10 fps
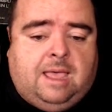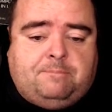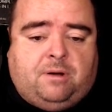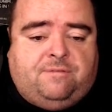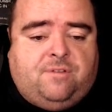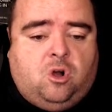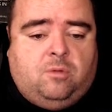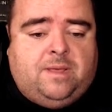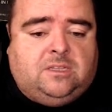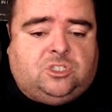
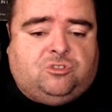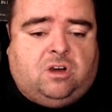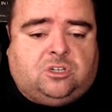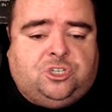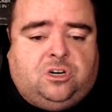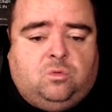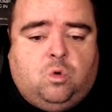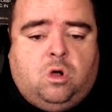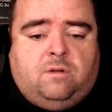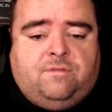Performance, structure,
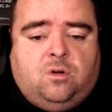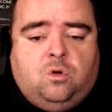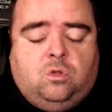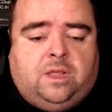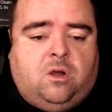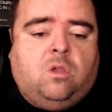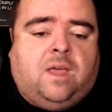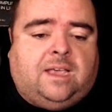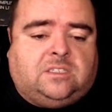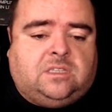waterfall, and all
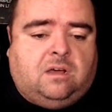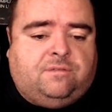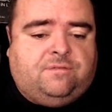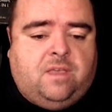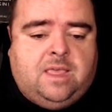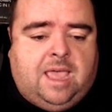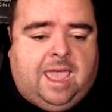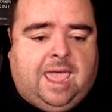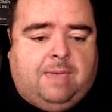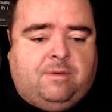that stuff,
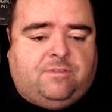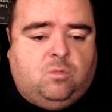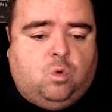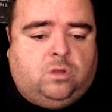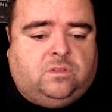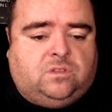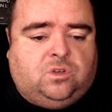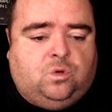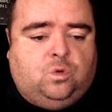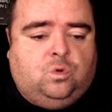if you want
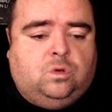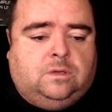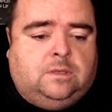to